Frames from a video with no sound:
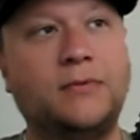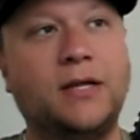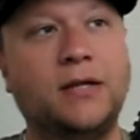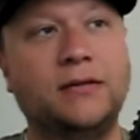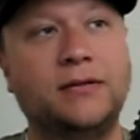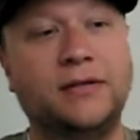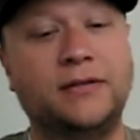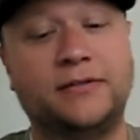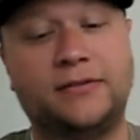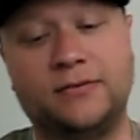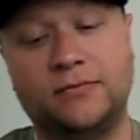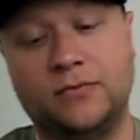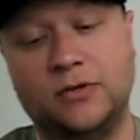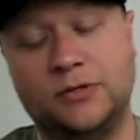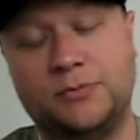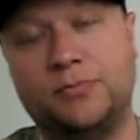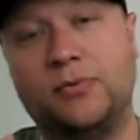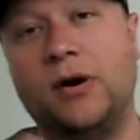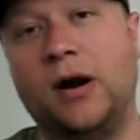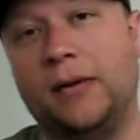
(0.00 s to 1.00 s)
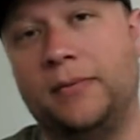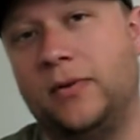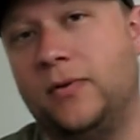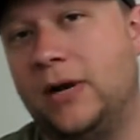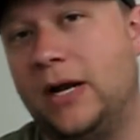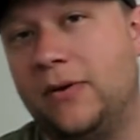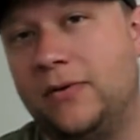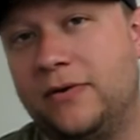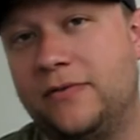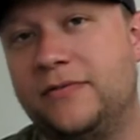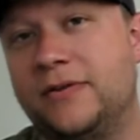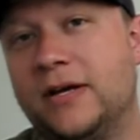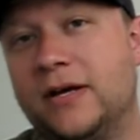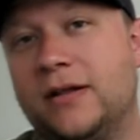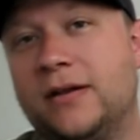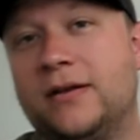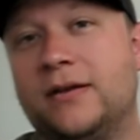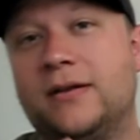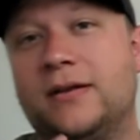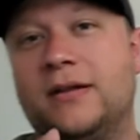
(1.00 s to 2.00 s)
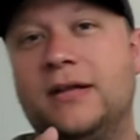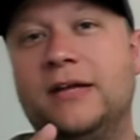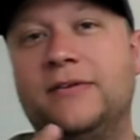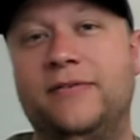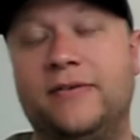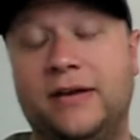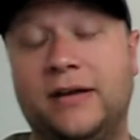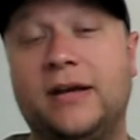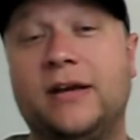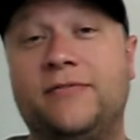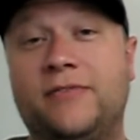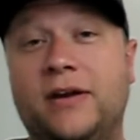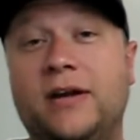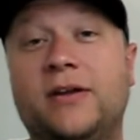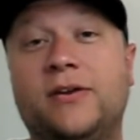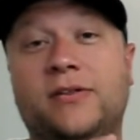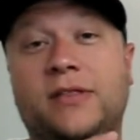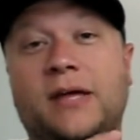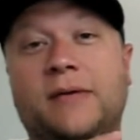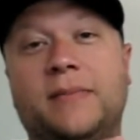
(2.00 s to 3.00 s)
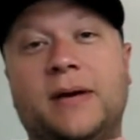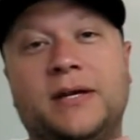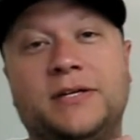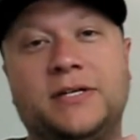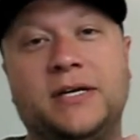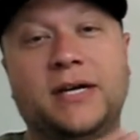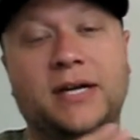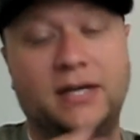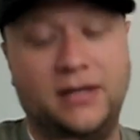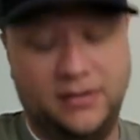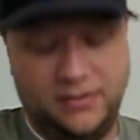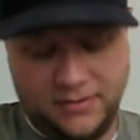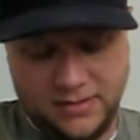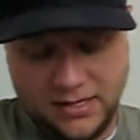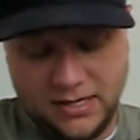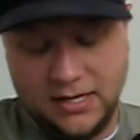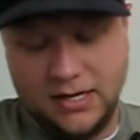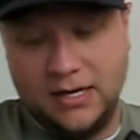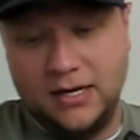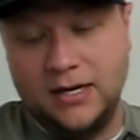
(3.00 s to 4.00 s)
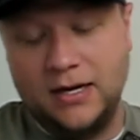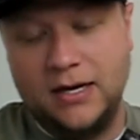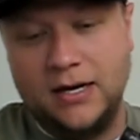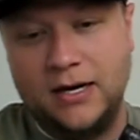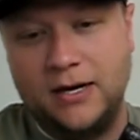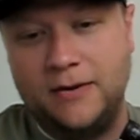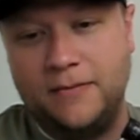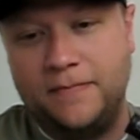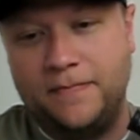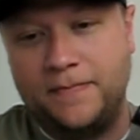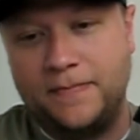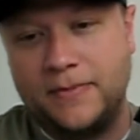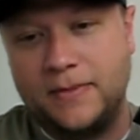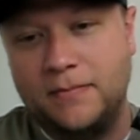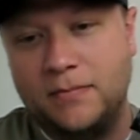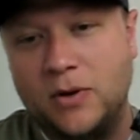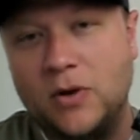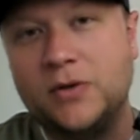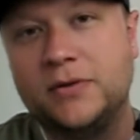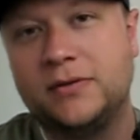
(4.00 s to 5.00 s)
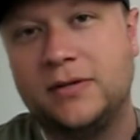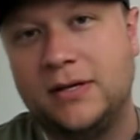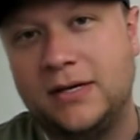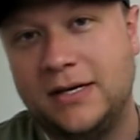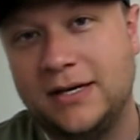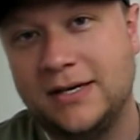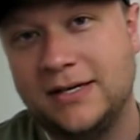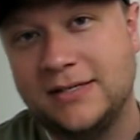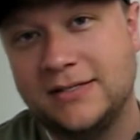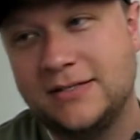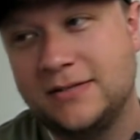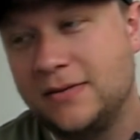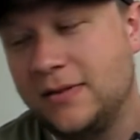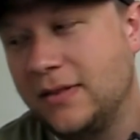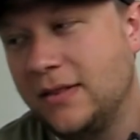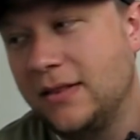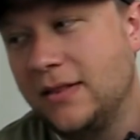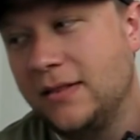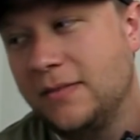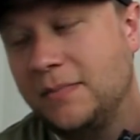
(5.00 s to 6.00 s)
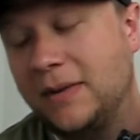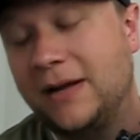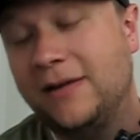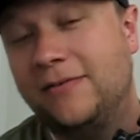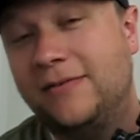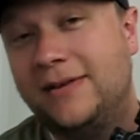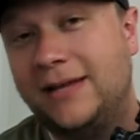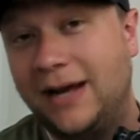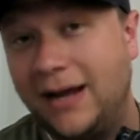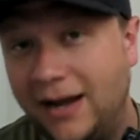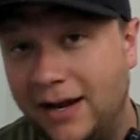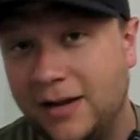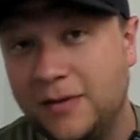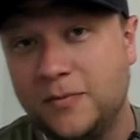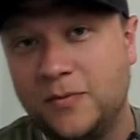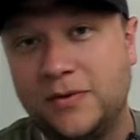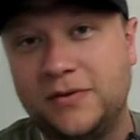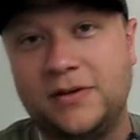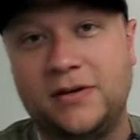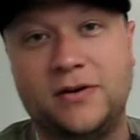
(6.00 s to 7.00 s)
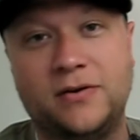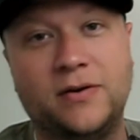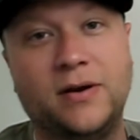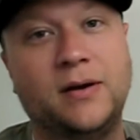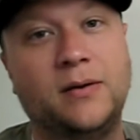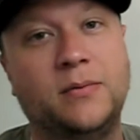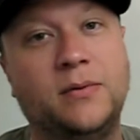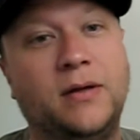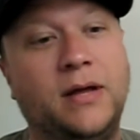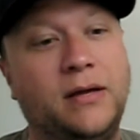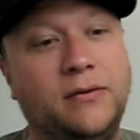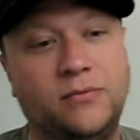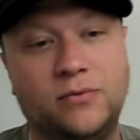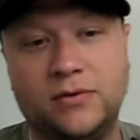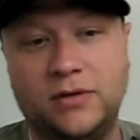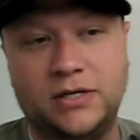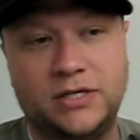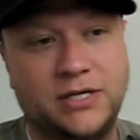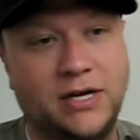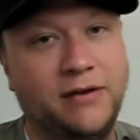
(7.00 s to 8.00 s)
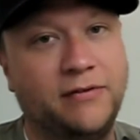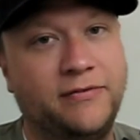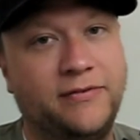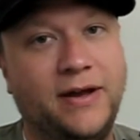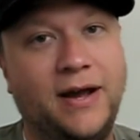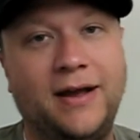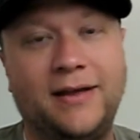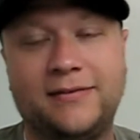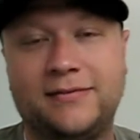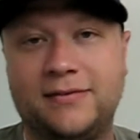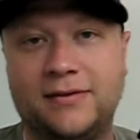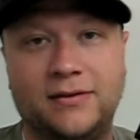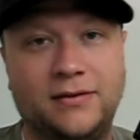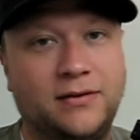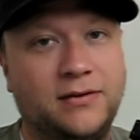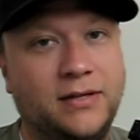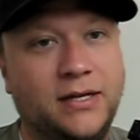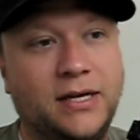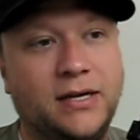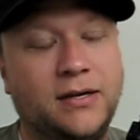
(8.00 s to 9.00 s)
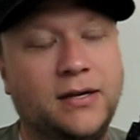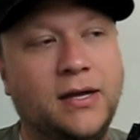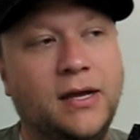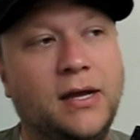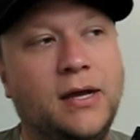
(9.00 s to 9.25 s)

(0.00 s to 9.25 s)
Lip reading: this is probably what I would have done if I could do that match again. Mostly because my time was incredible. I really shot fast and clean,